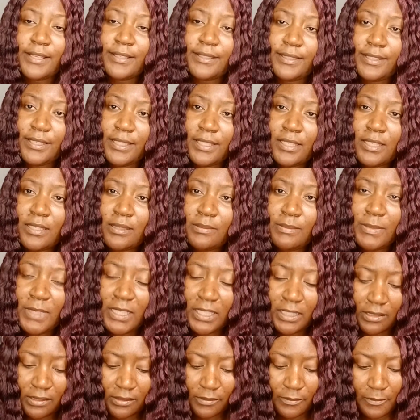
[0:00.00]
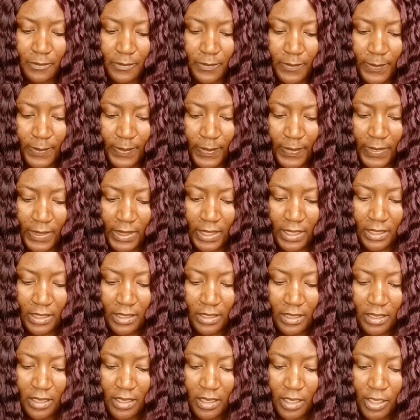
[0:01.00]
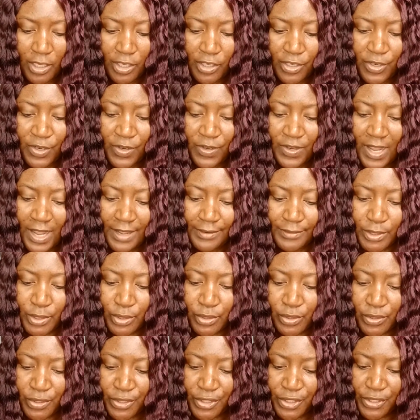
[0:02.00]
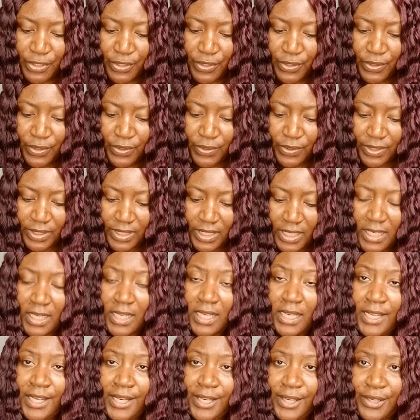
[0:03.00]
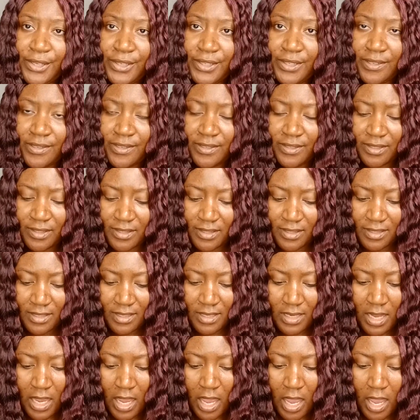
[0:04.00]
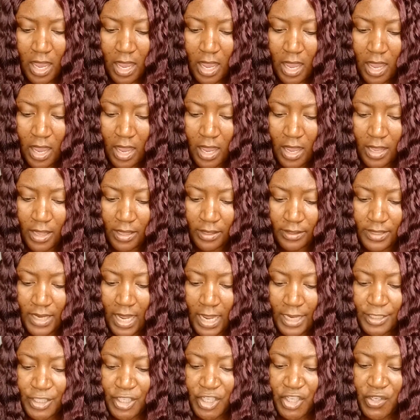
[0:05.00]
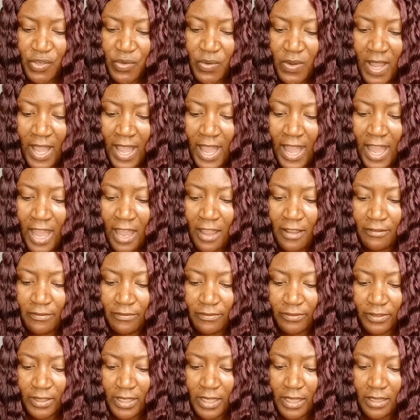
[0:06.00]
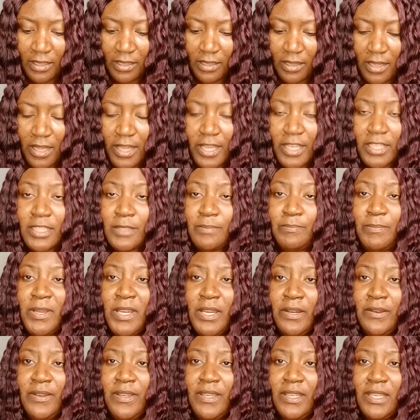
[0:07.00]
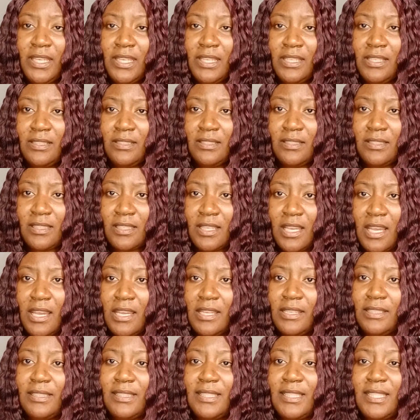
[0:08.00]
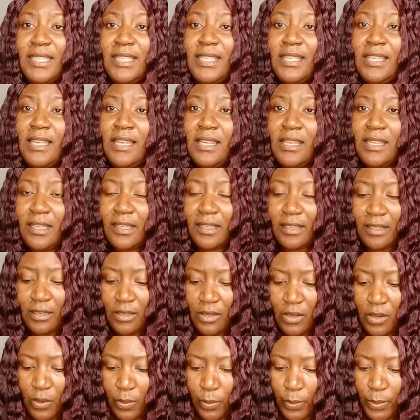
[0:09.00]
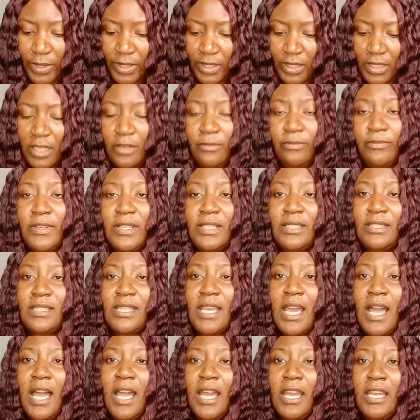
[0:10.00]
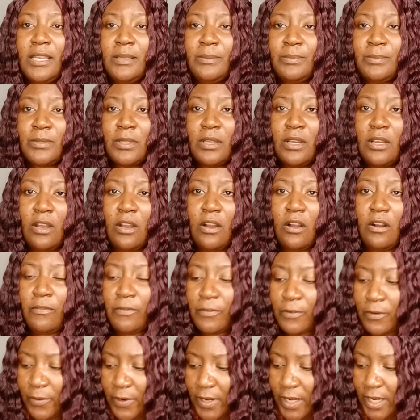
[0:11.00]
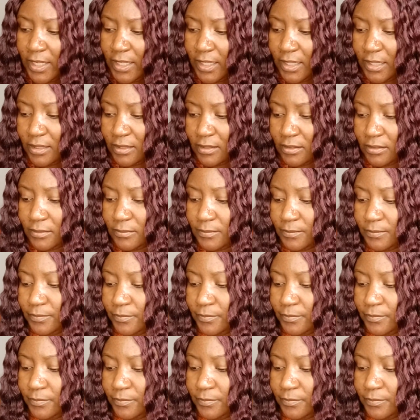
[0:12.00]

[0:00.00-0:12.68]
This means you have to show the lenders that you have experience dealing with different types of credit.